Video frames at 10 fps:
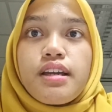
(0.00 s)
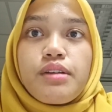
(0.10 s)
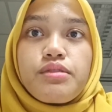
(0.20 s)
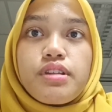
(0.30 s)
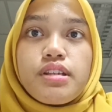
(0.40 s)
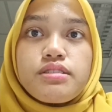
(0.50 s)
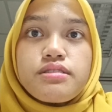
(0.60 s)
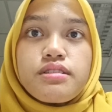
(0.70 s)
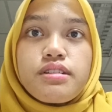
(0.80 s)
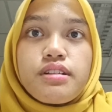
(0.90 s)
Carefully
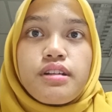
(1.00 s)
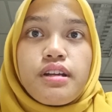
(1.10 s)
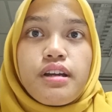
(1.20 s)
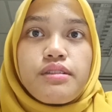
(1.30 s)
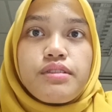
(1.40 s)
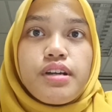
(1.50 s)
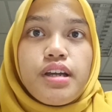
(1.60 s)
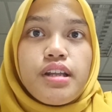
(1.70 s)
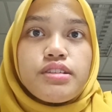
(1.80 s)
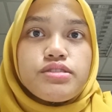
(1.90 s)
install the drain cover and